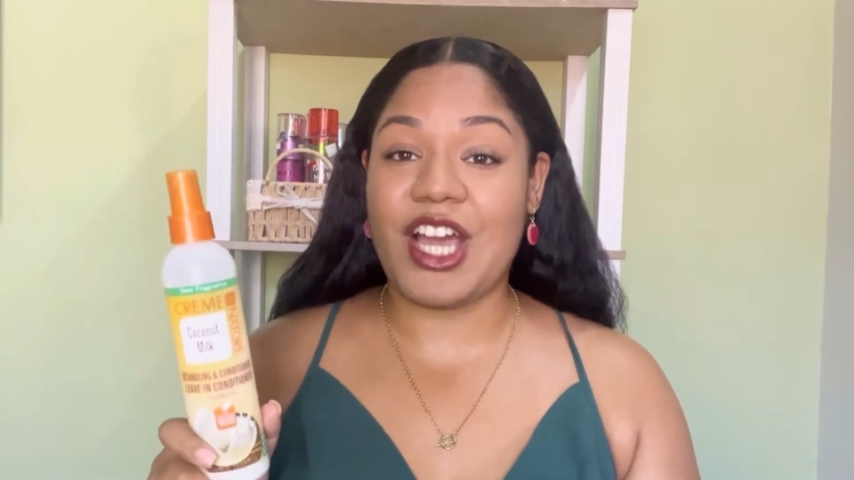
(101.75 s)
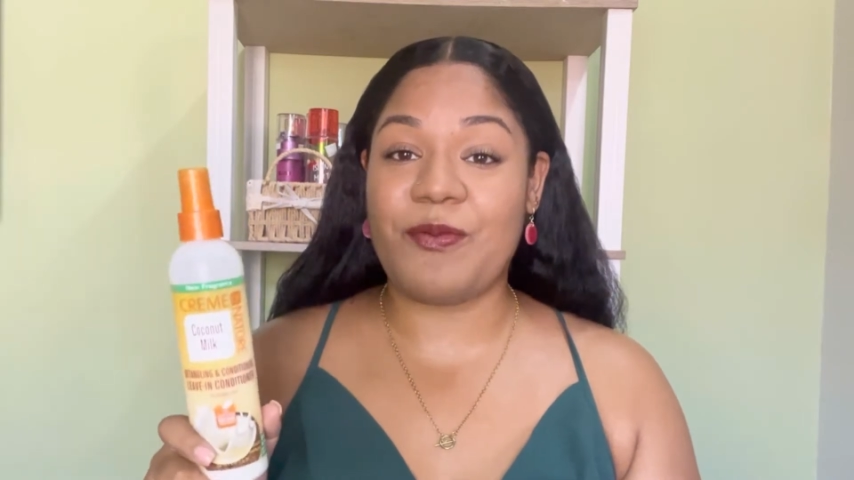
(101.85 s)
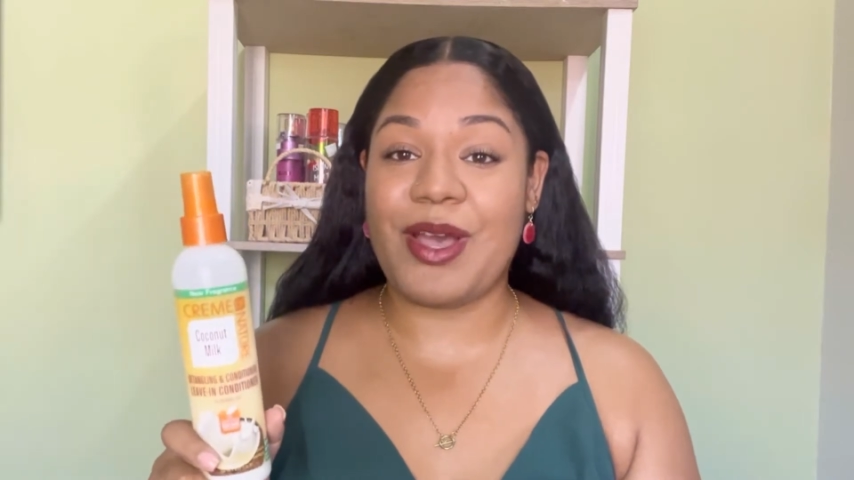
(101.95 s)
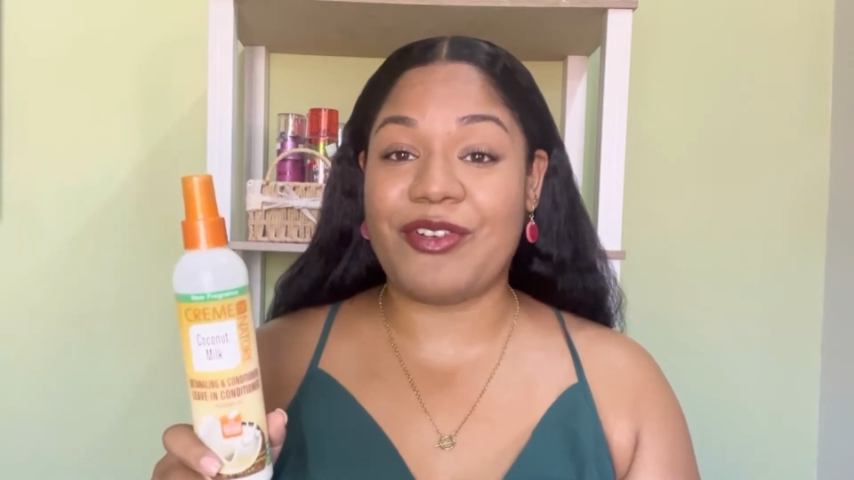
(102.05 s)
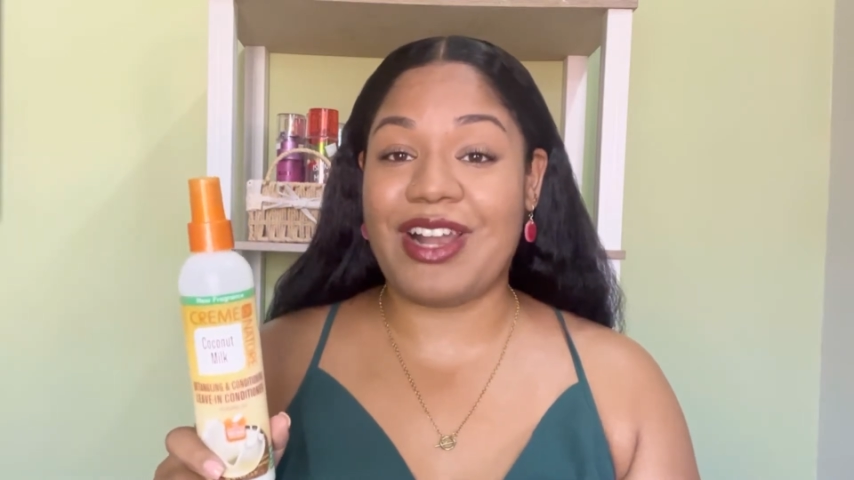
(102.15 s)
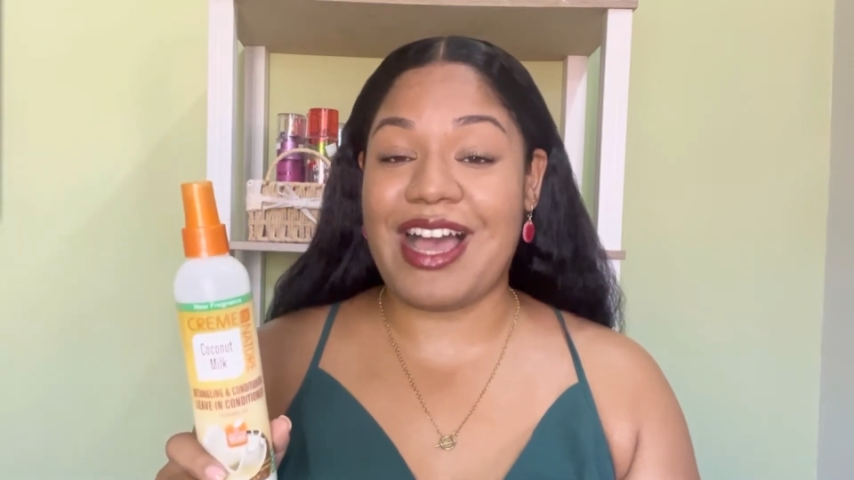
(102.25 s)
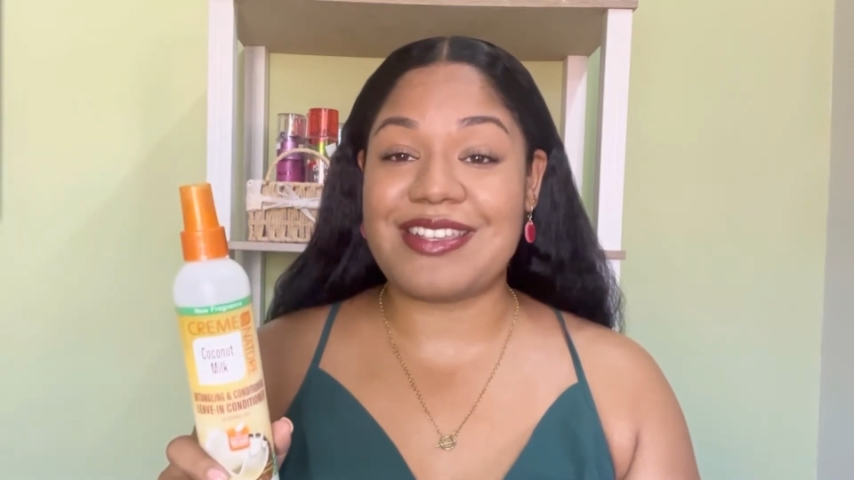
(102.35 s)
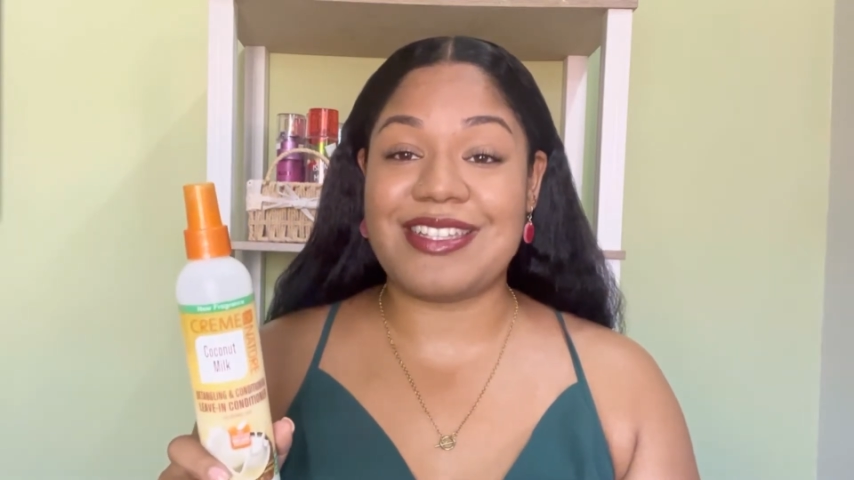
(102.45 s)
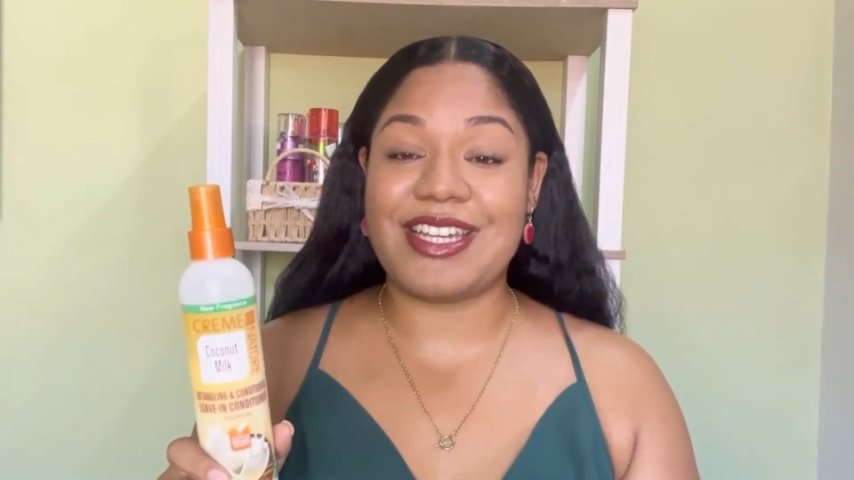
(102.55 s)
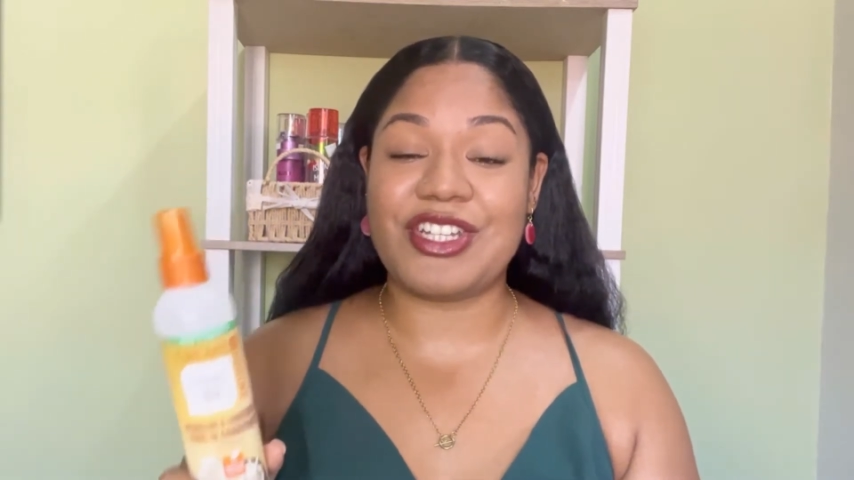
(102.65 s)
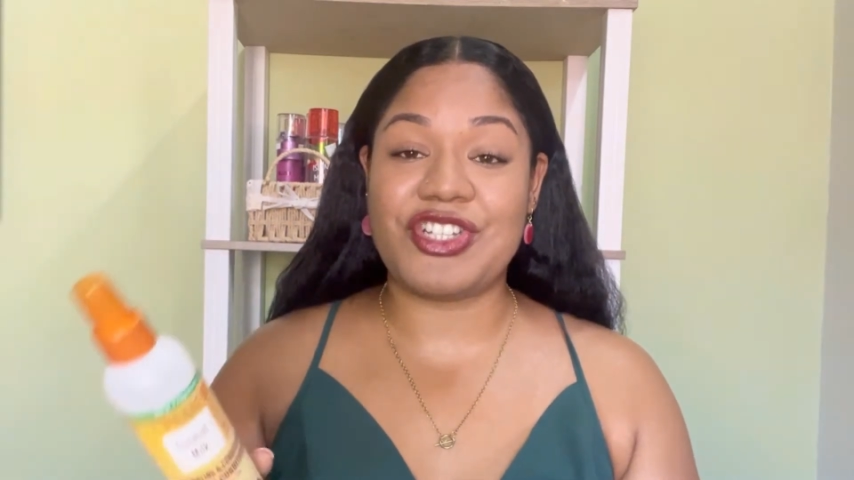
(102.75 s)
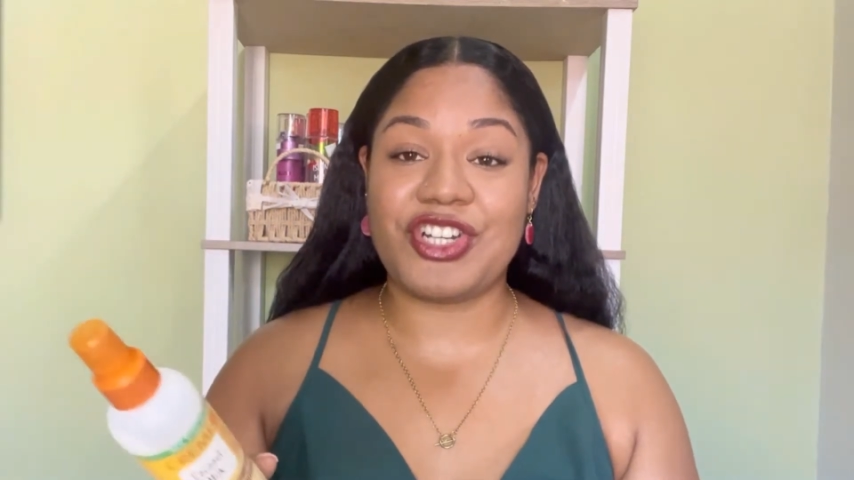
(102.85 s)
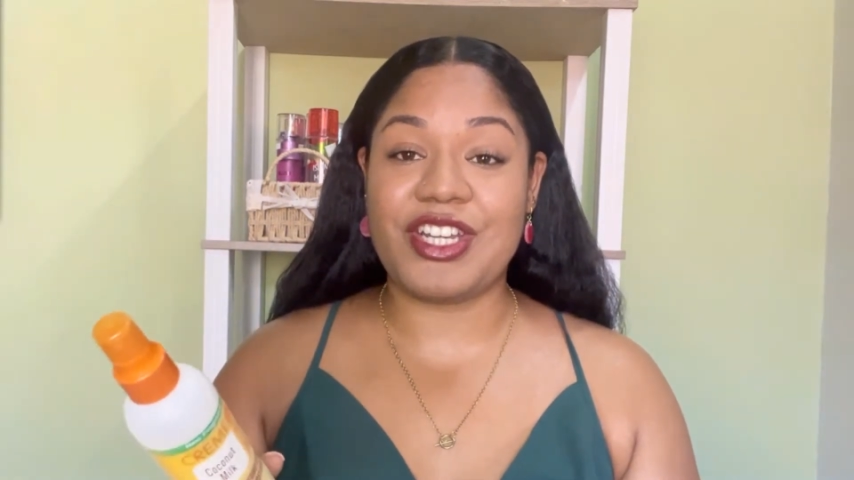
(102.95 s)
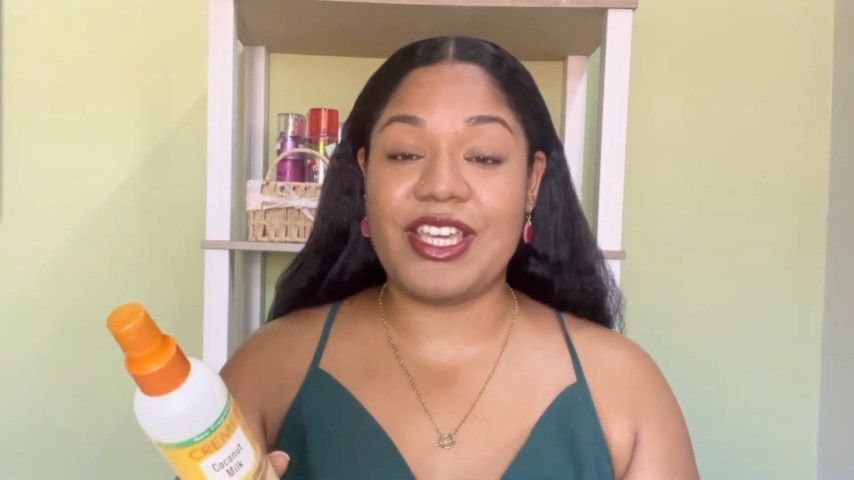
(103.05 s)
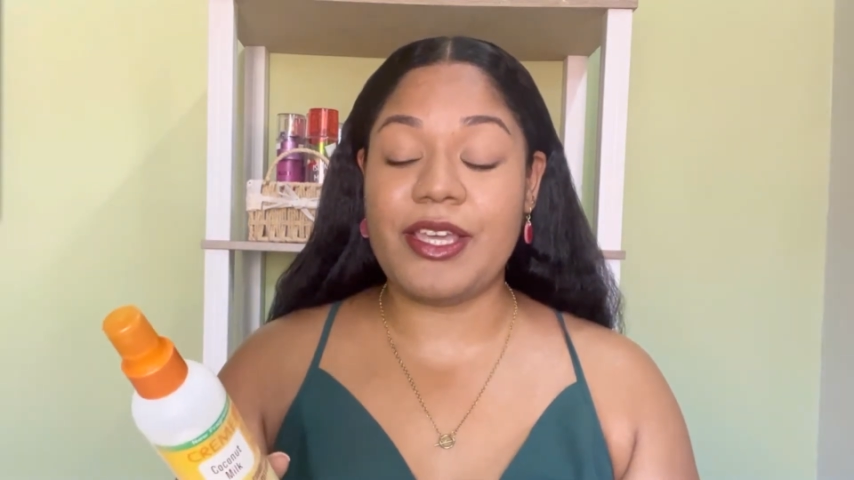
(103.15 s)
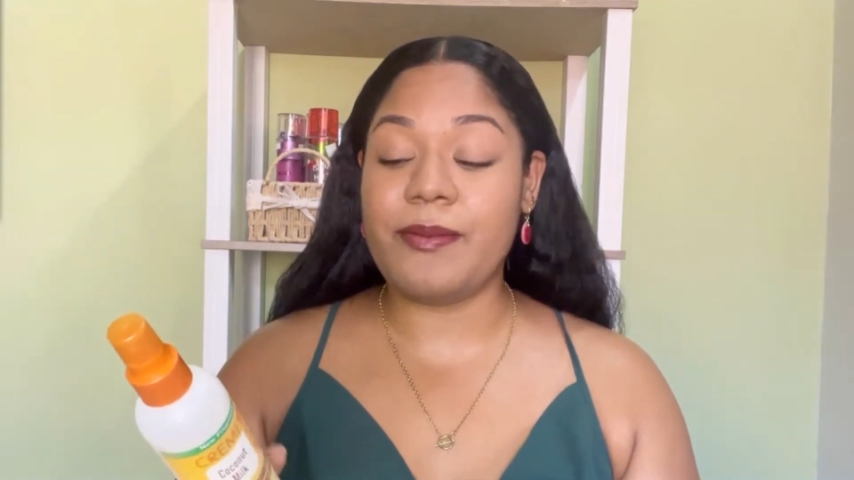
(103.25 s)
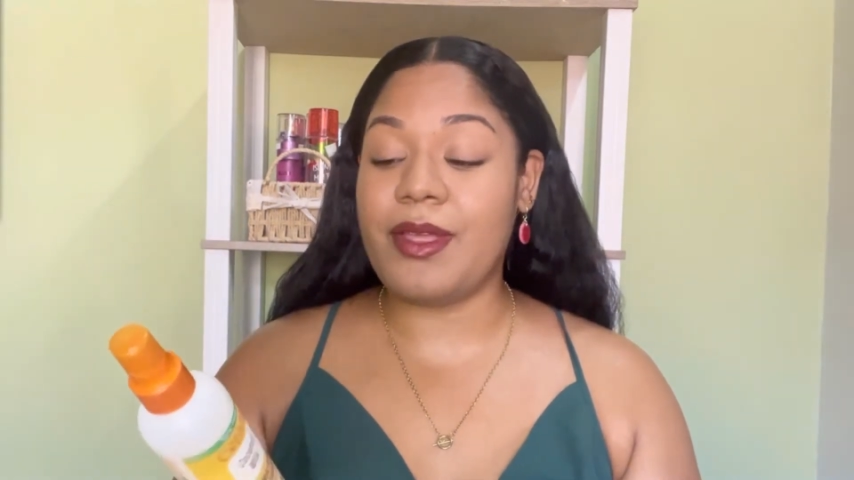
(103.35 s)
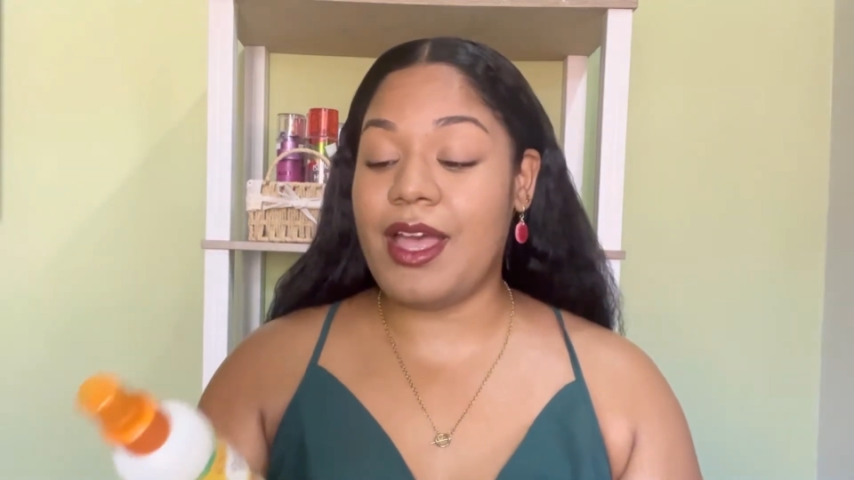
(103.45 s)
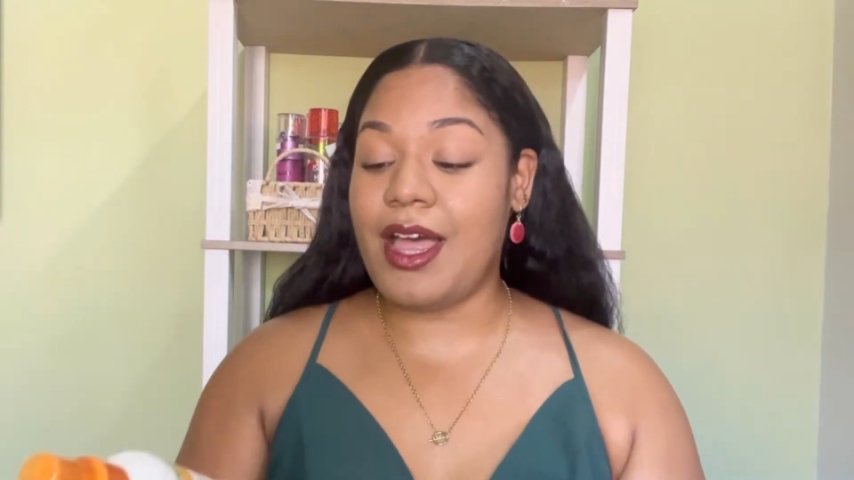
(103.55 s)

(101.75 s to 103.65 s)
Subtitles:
of my relaxed hair journey.